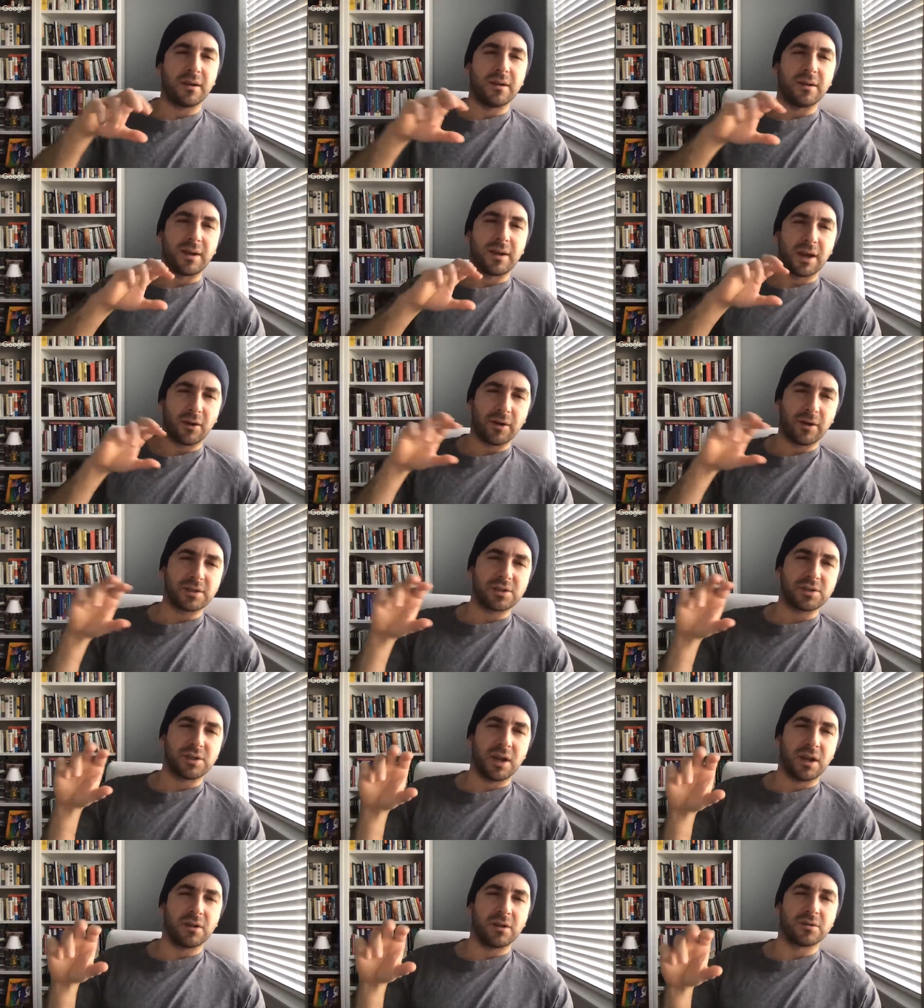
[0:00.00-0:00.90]
Derek's
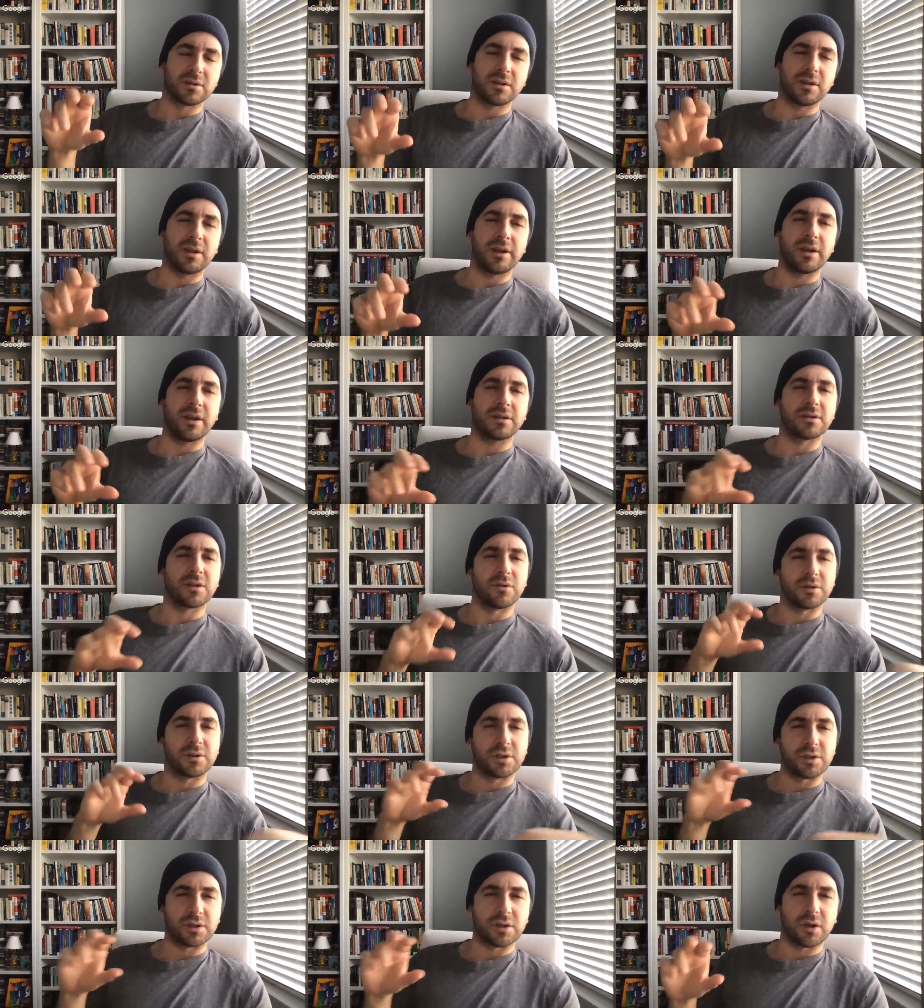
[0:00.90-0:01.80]
channel's linked, so
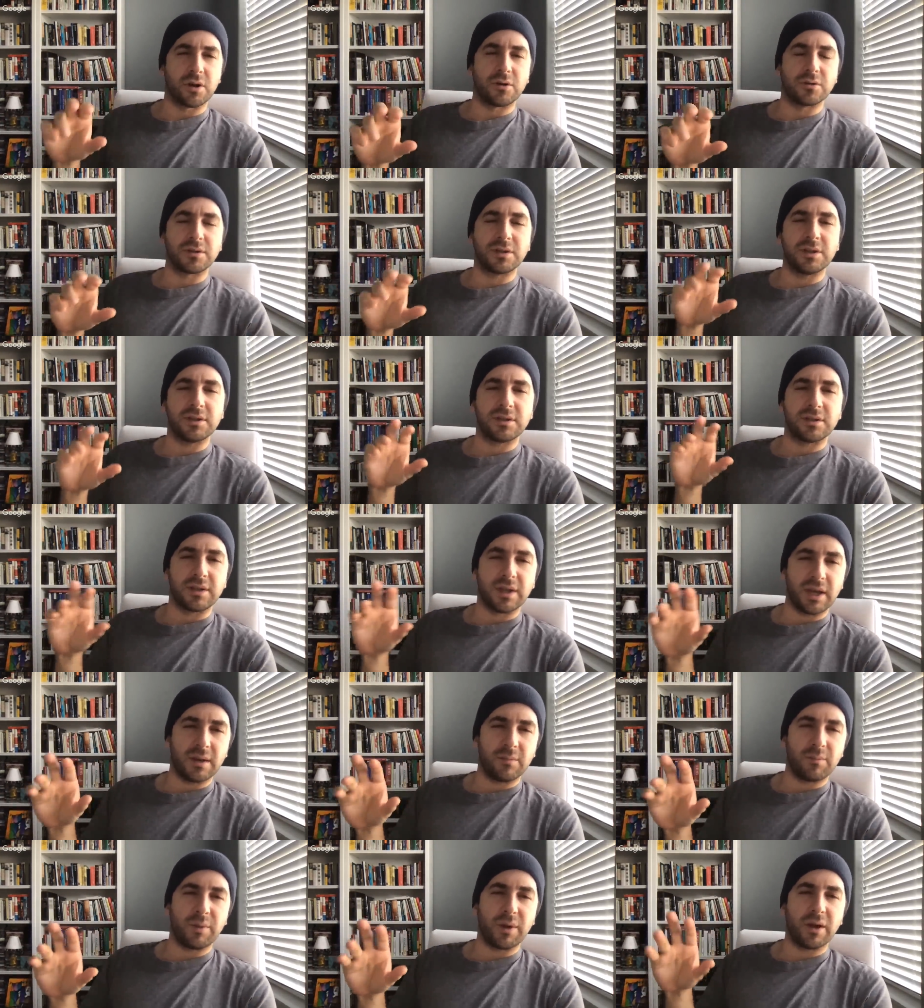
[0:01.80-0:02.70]
is Chigozie's,
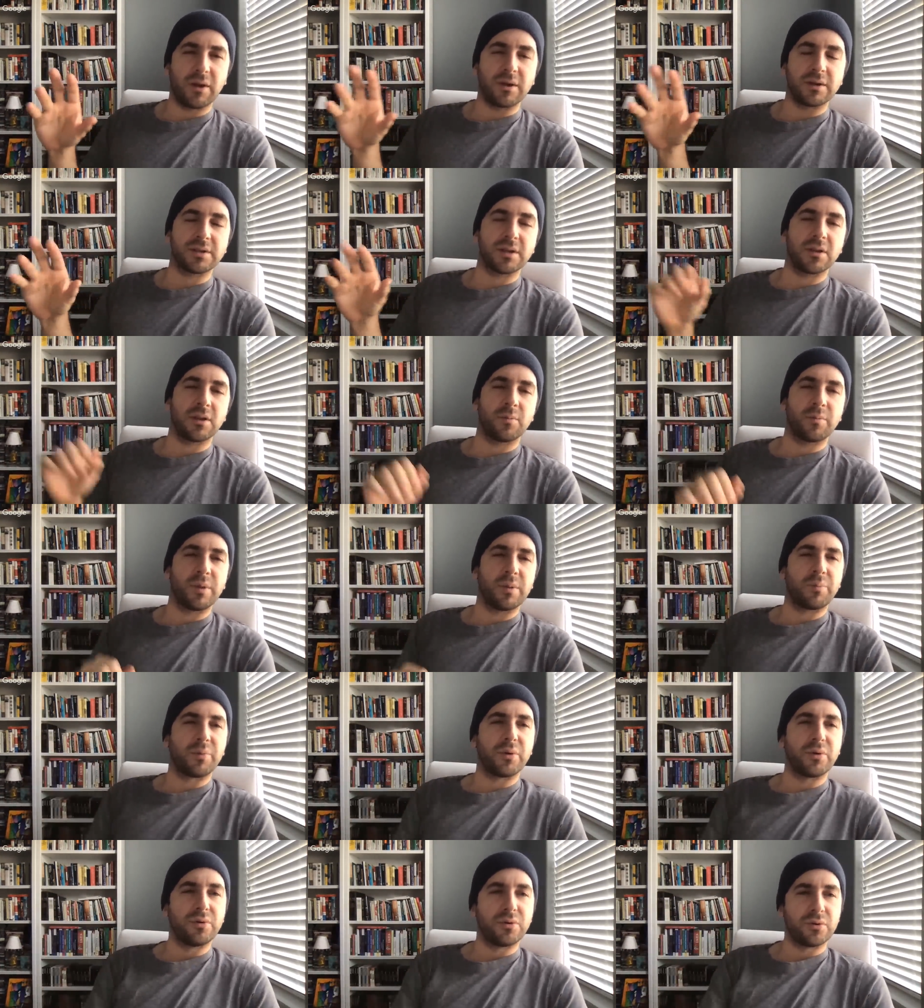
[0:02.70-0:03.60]
Dan Behrendt's, other
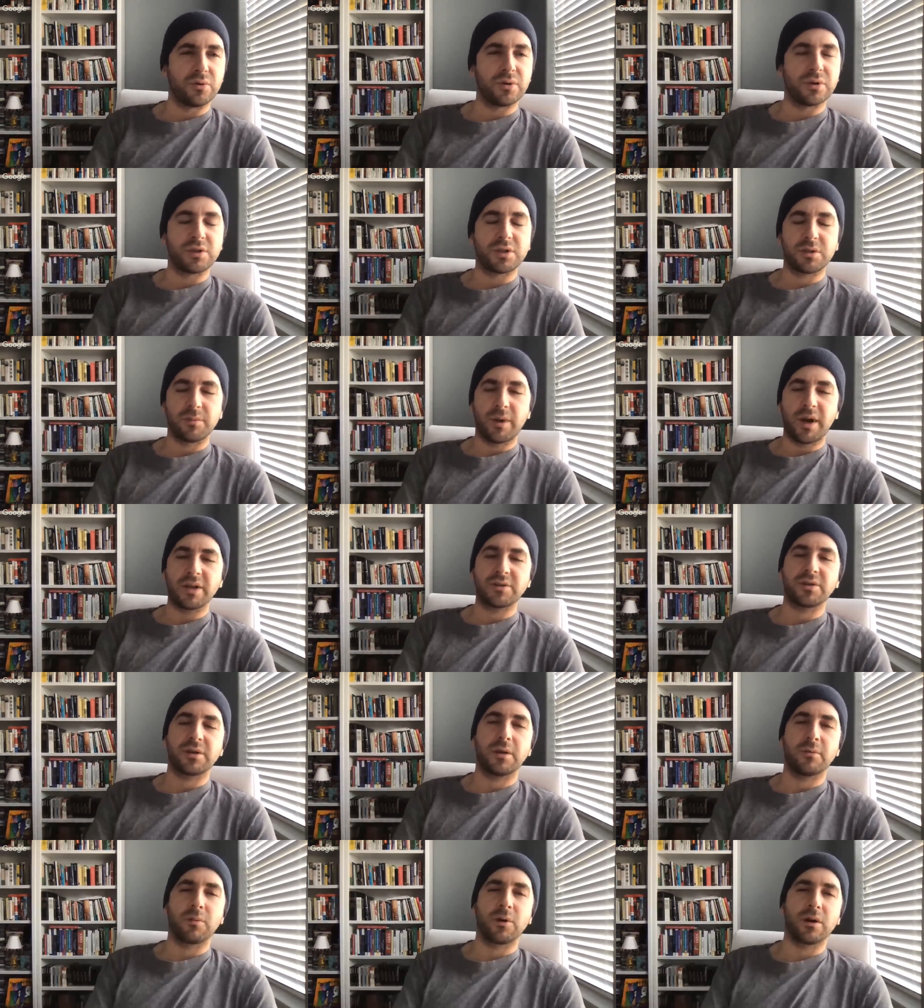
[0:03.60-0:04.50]
people who do good
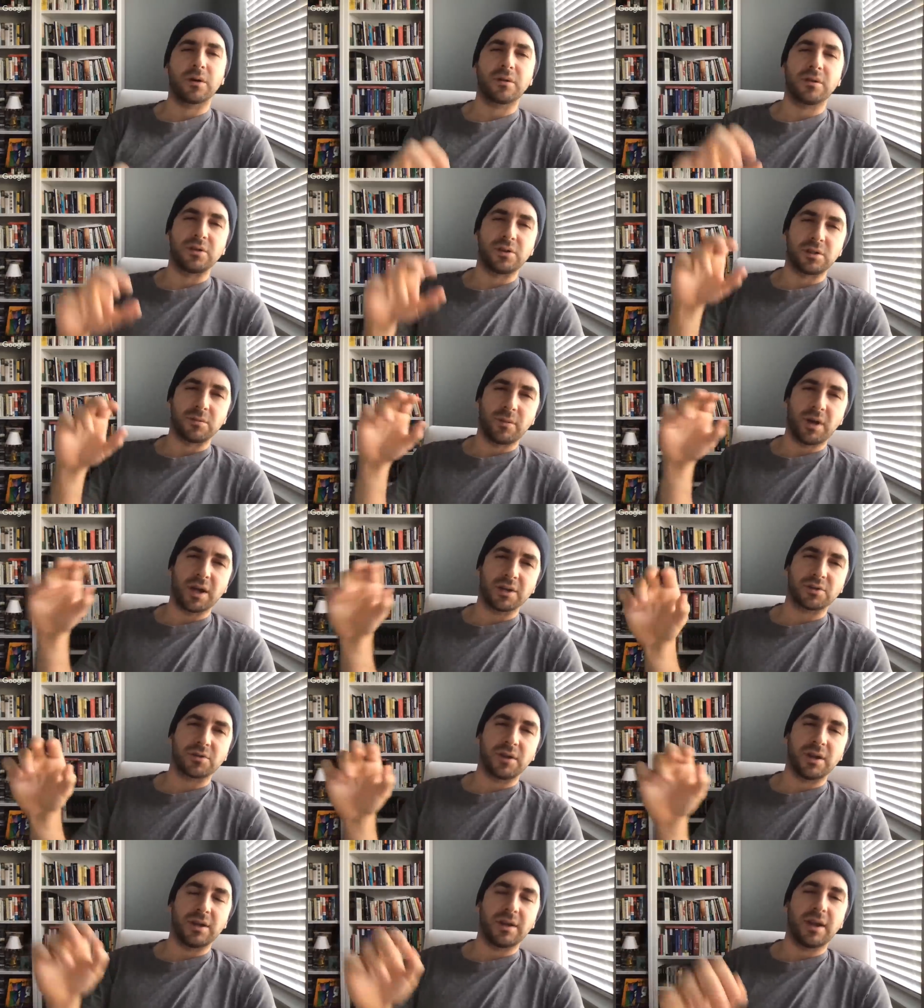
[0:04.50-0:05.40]
Gematria work, the
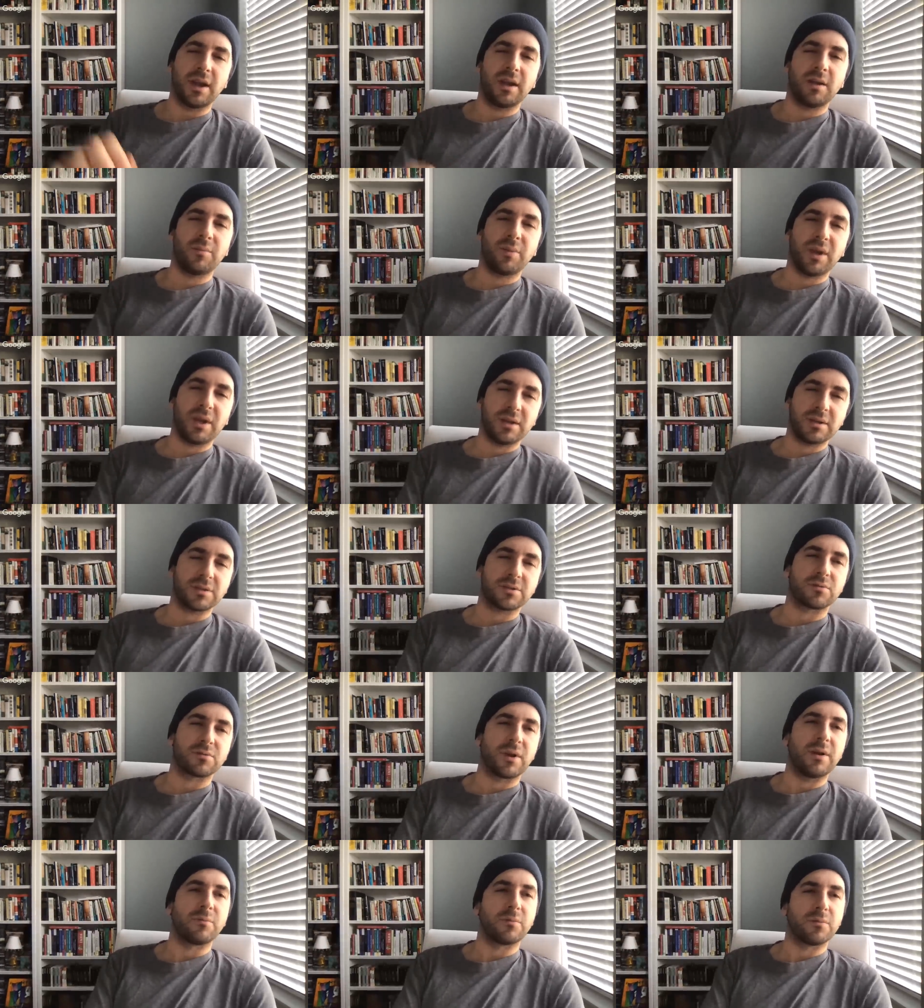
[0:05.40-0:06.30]
Gematria Database,
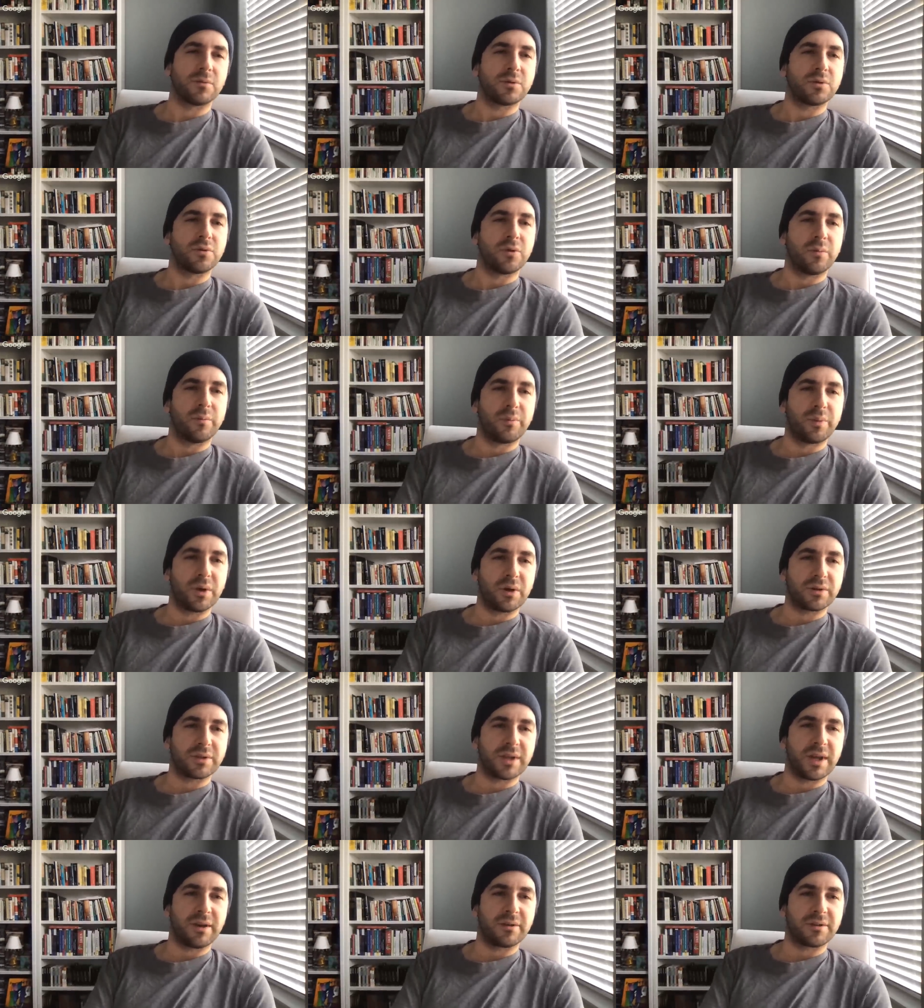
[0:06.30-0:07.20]
great tool
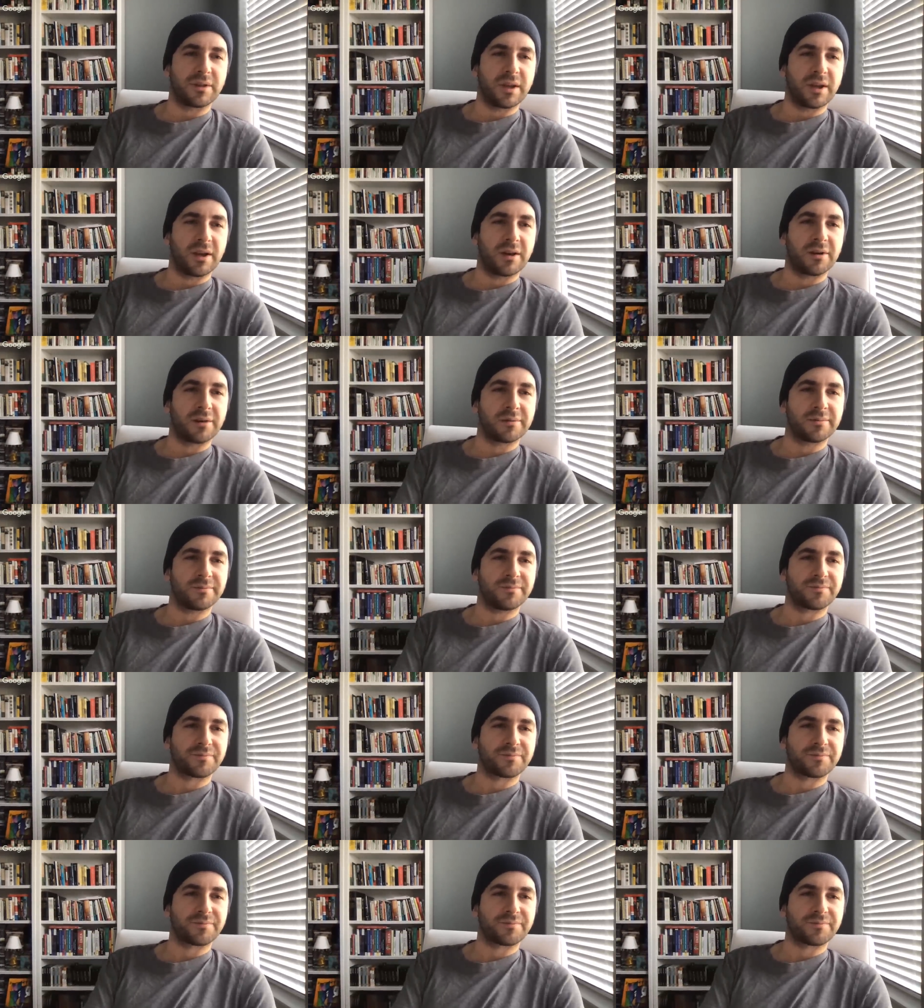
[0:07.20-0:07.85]
built out there.